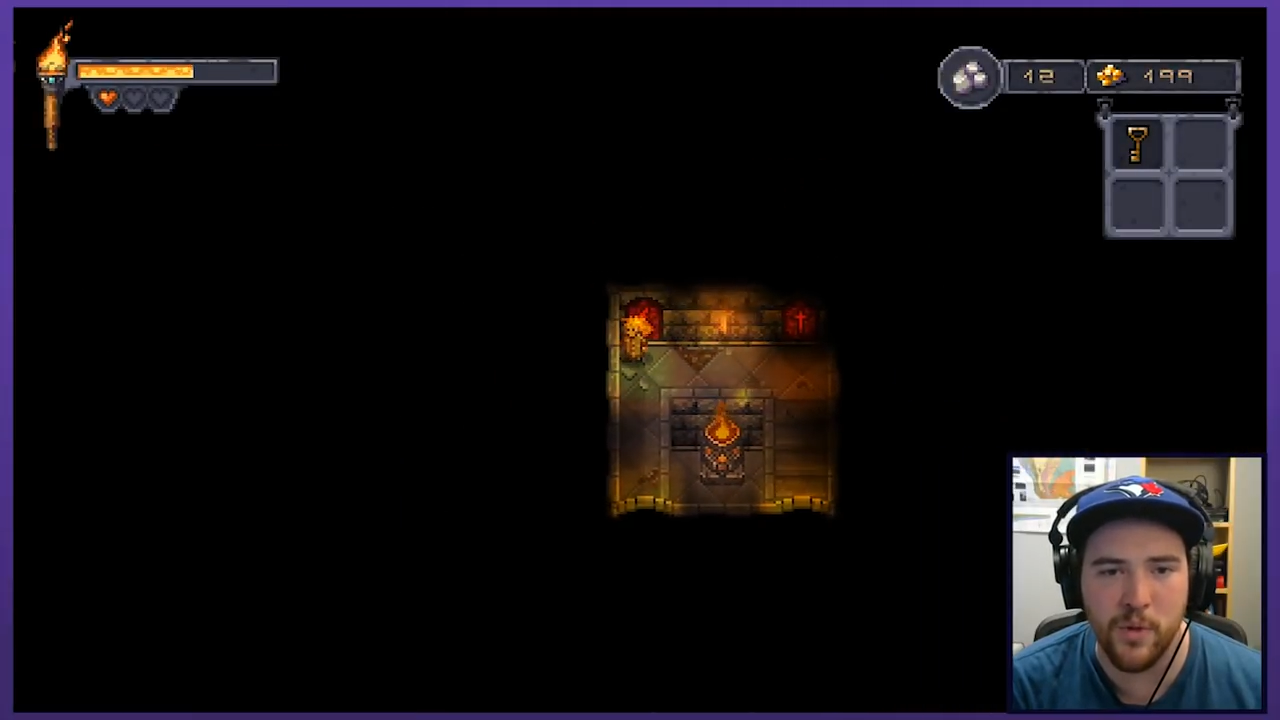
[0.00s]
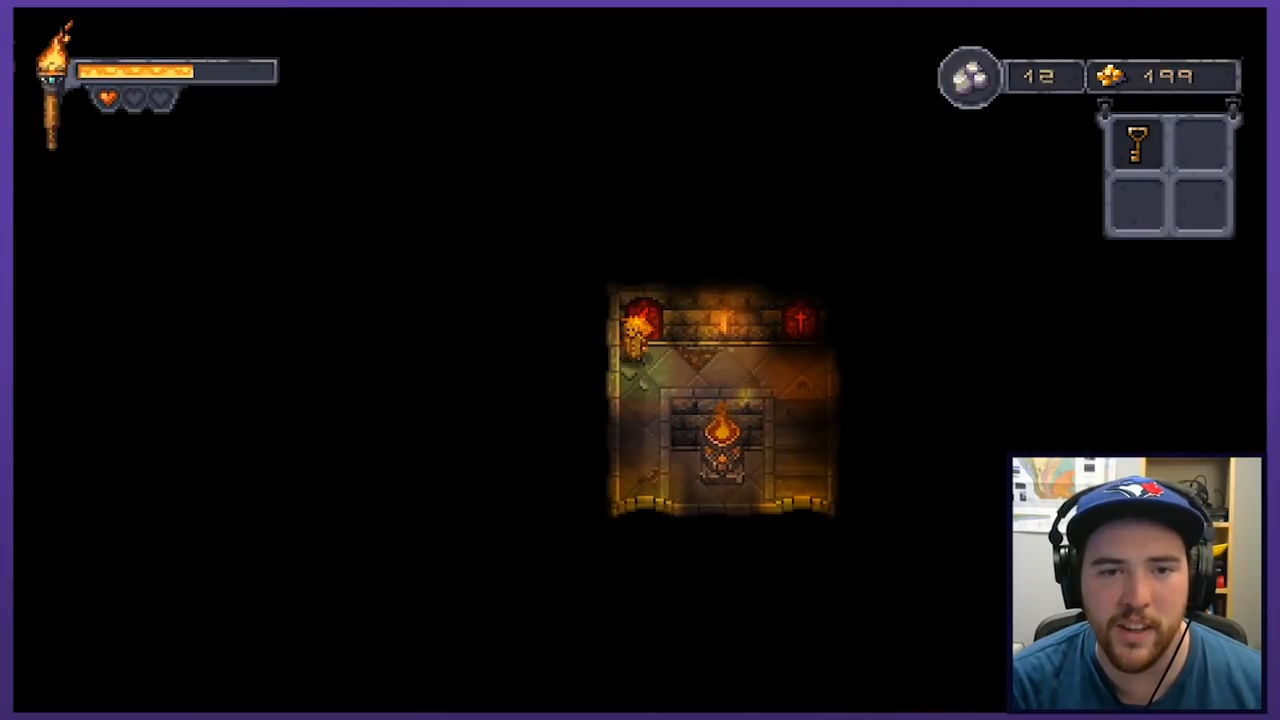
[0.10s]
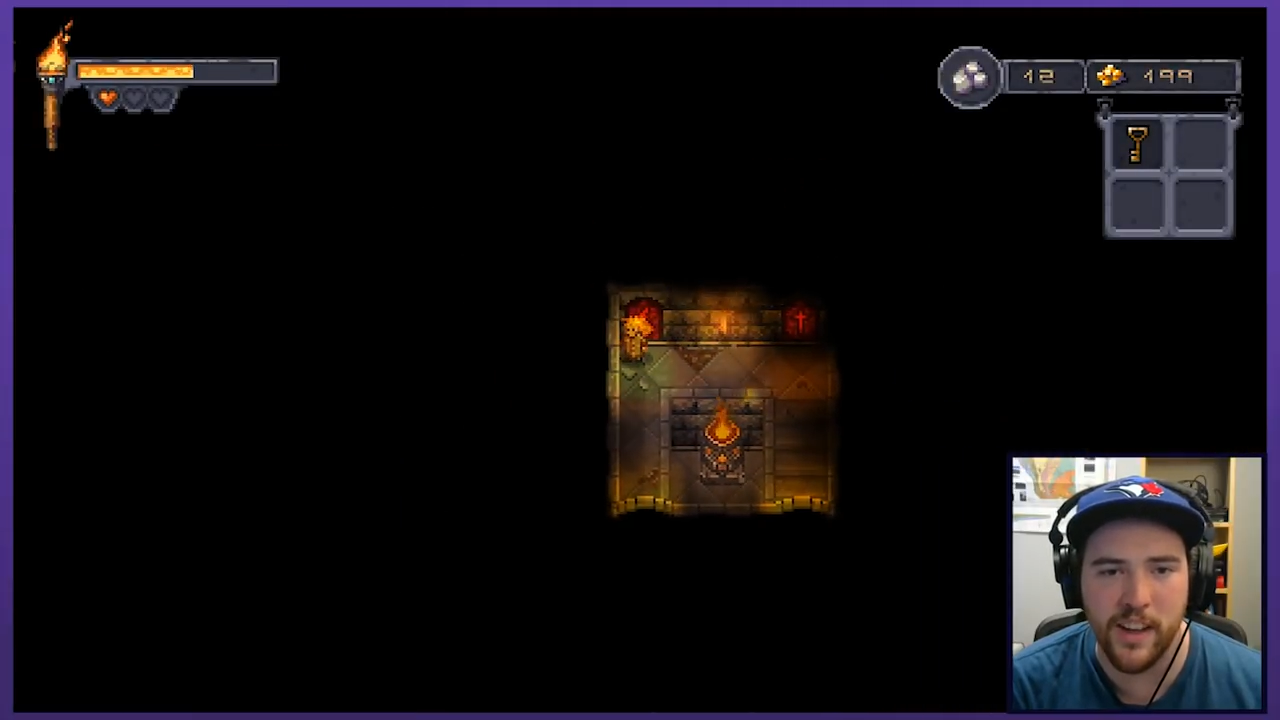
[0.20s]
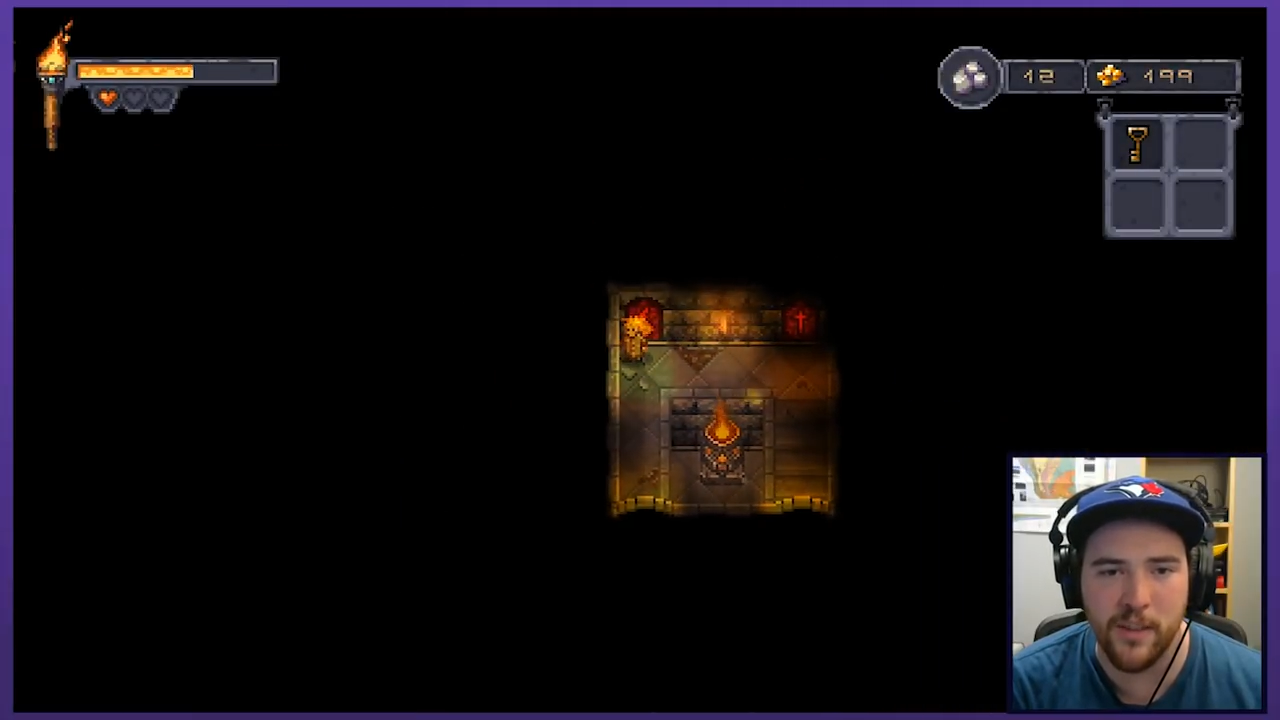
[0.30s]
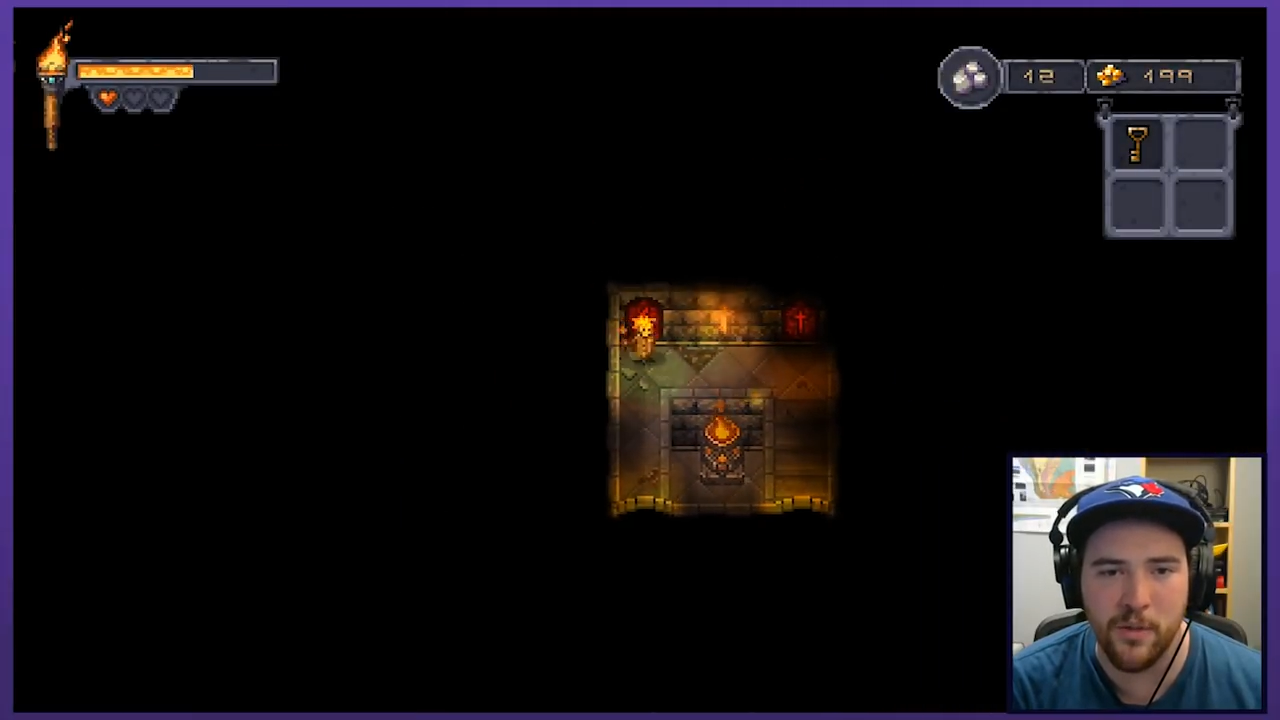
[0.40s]
where
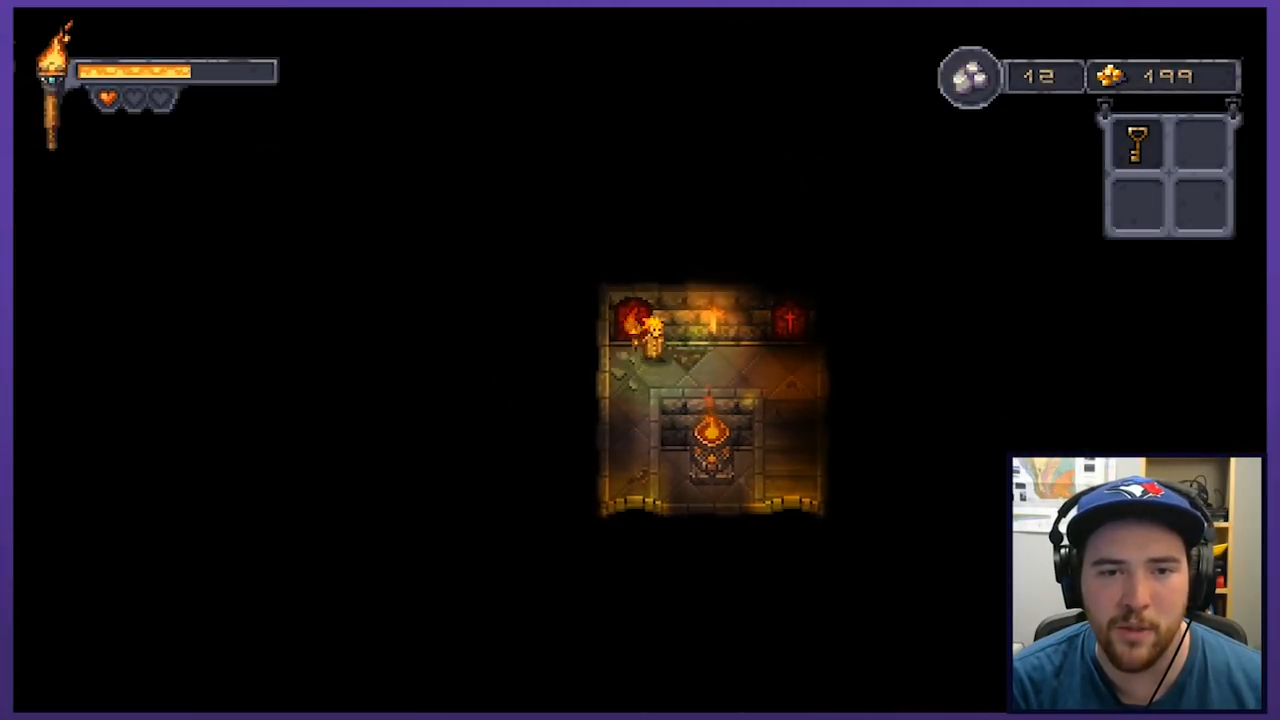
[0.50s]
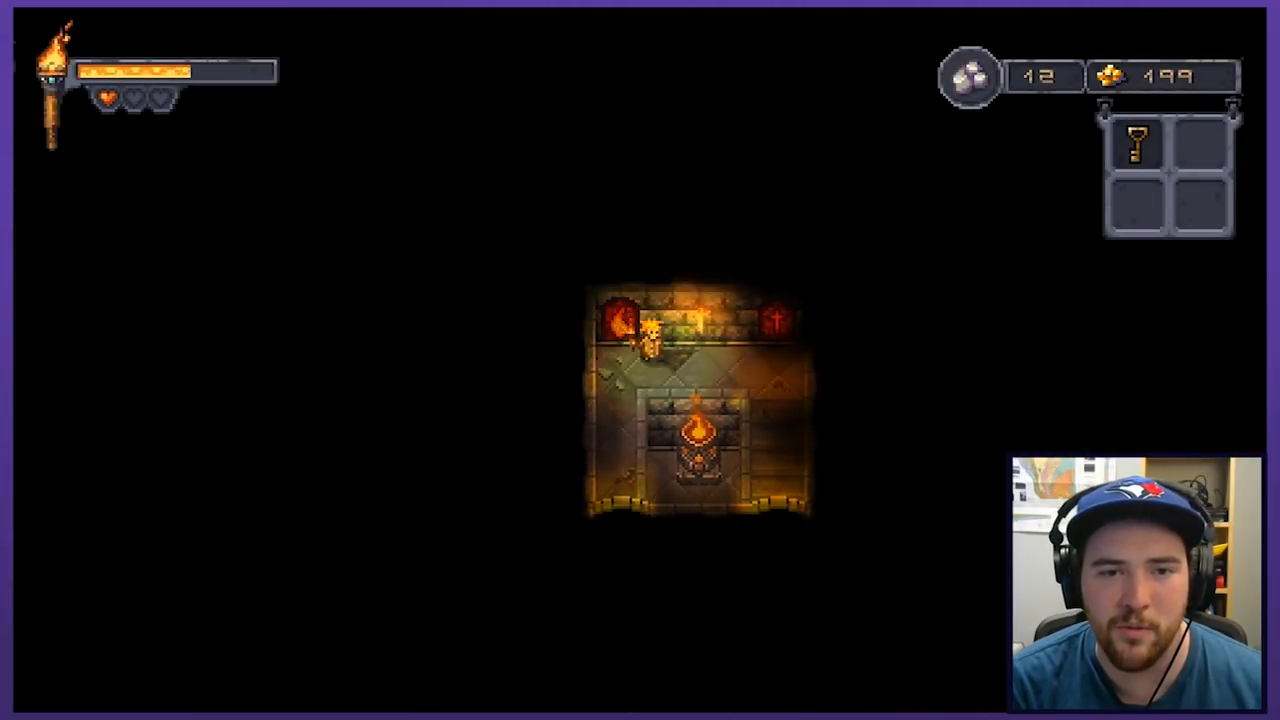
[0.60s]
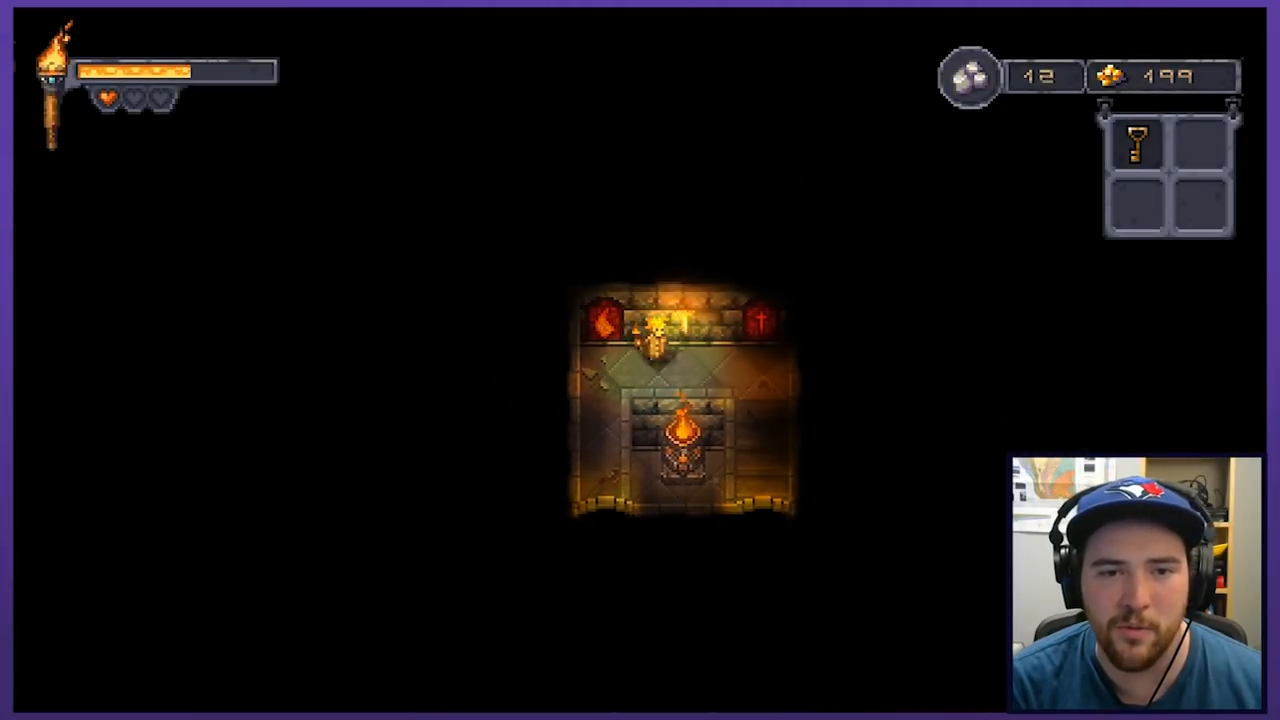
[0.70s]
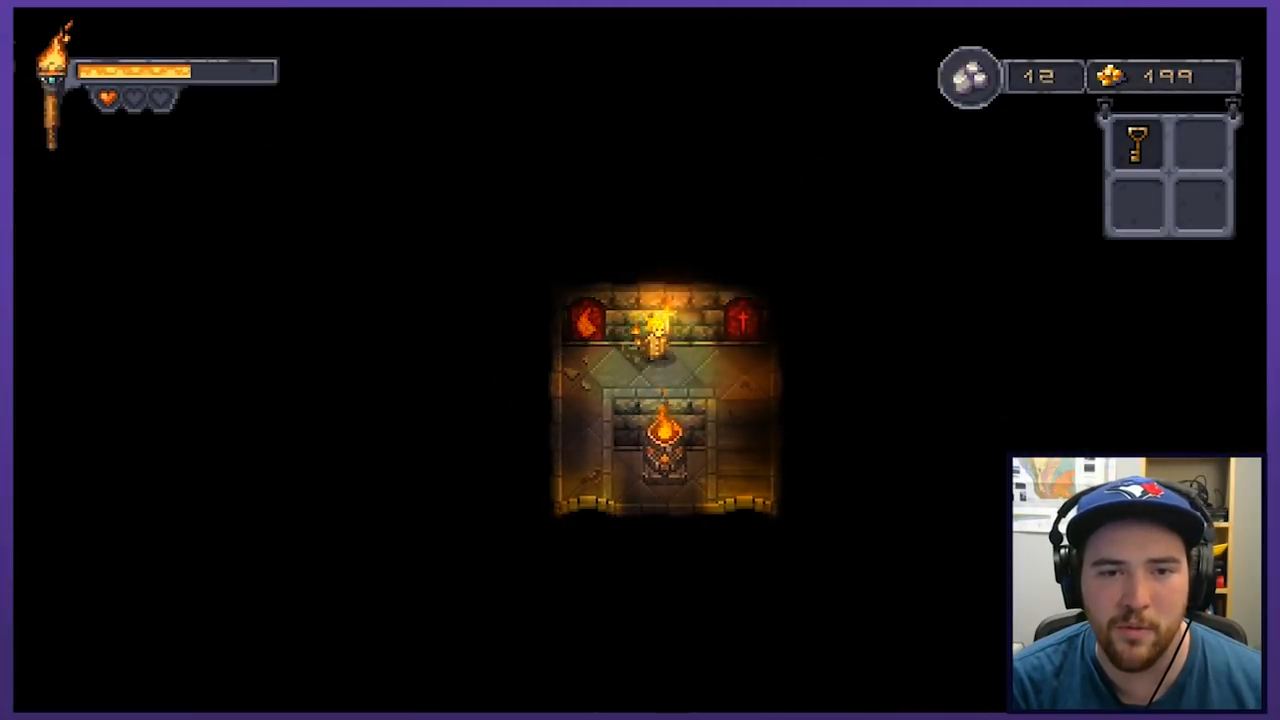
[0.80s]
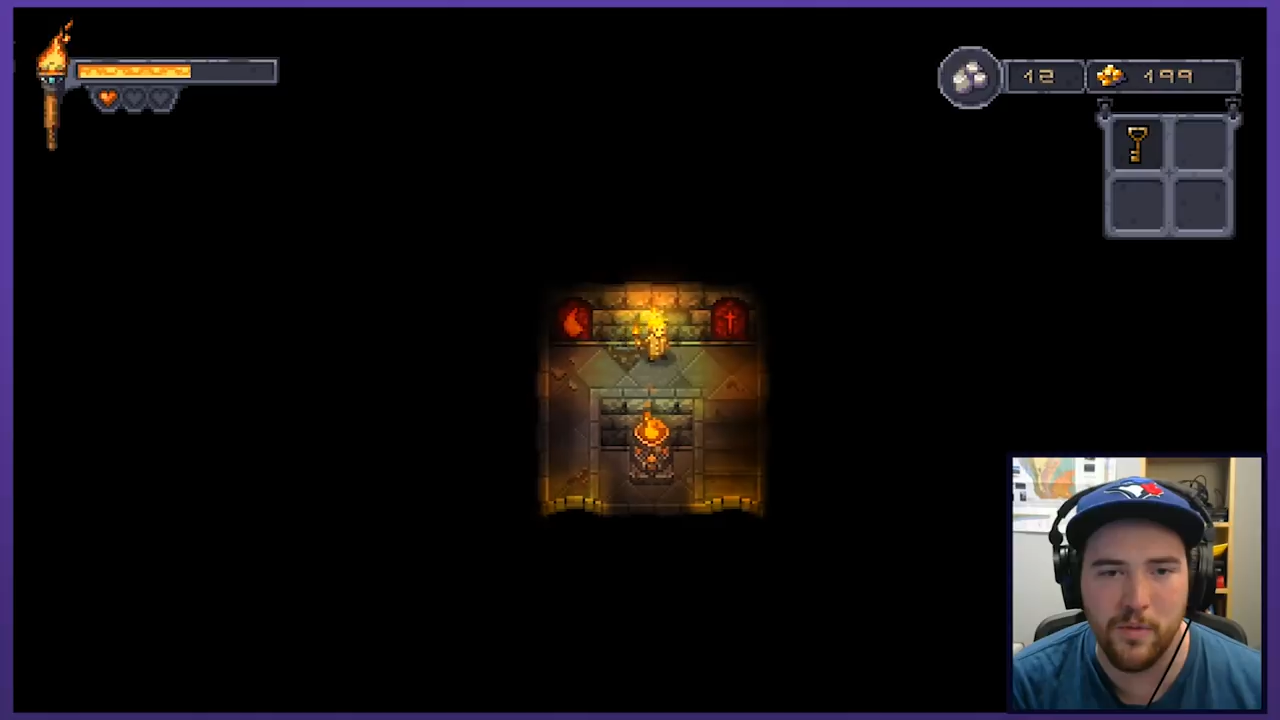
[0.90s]
the other
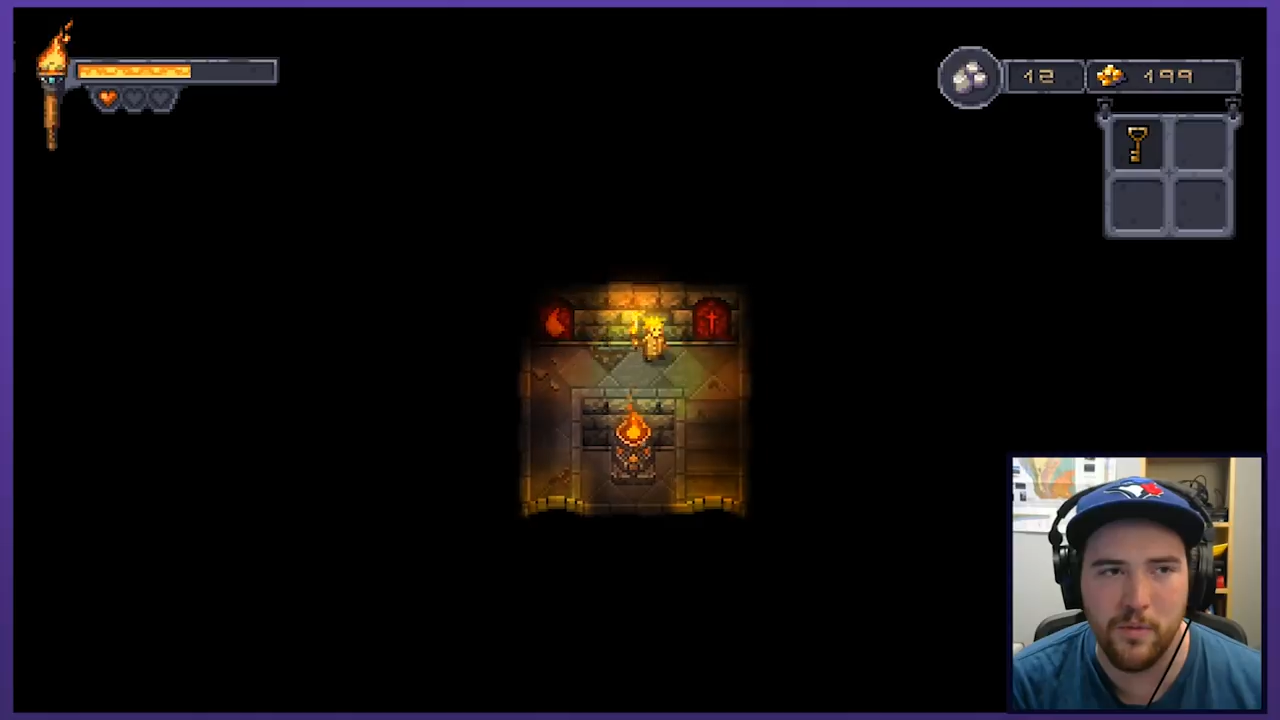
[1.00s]
one